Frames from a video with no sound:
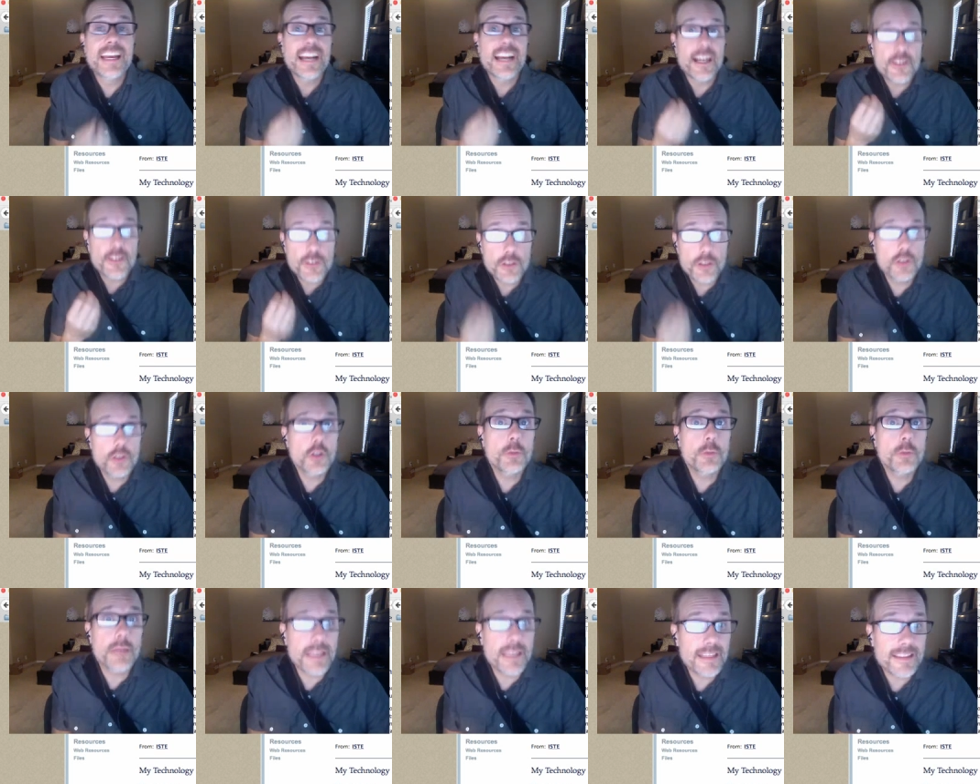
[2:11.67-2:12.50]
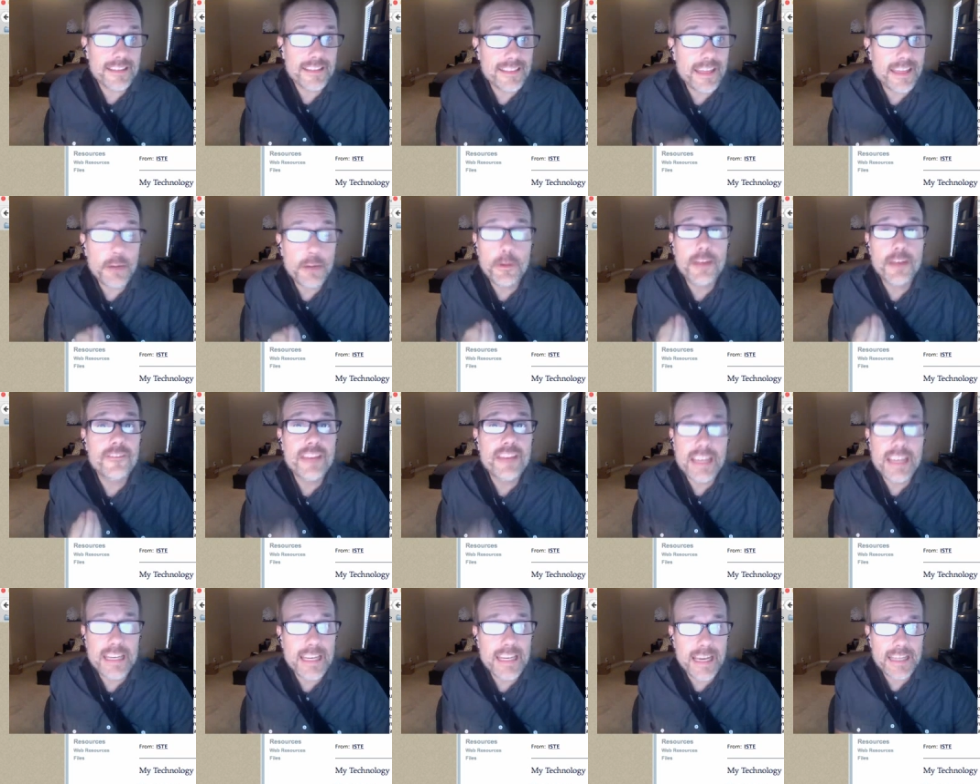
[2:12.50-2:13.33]
assuming that they don't have
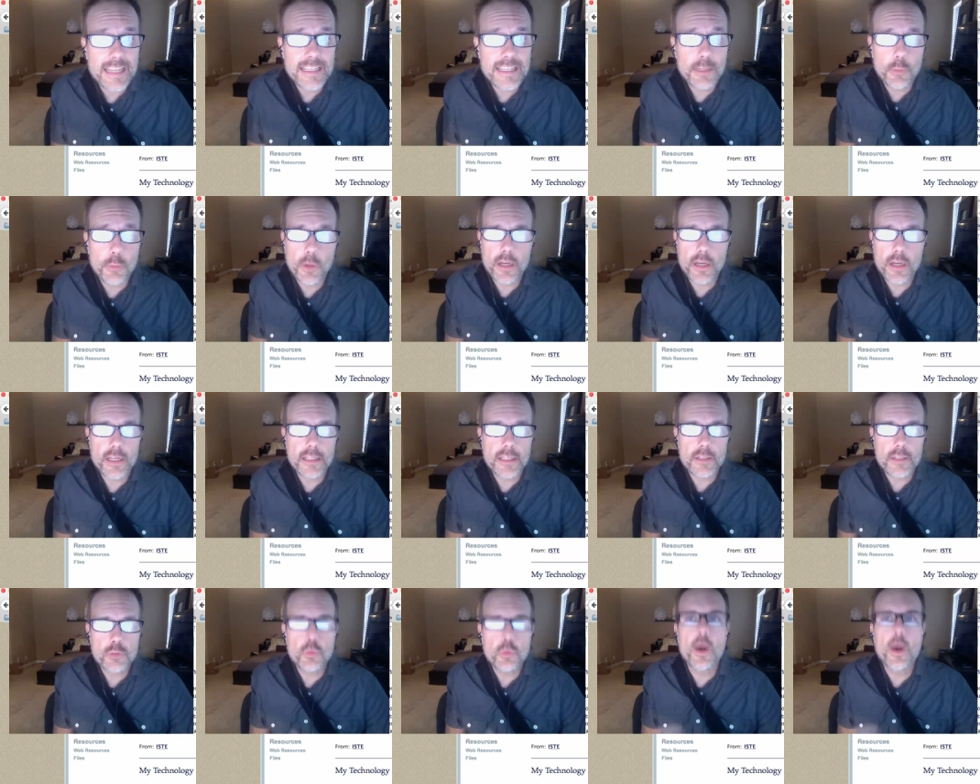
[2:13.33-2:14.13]
any idea what it is.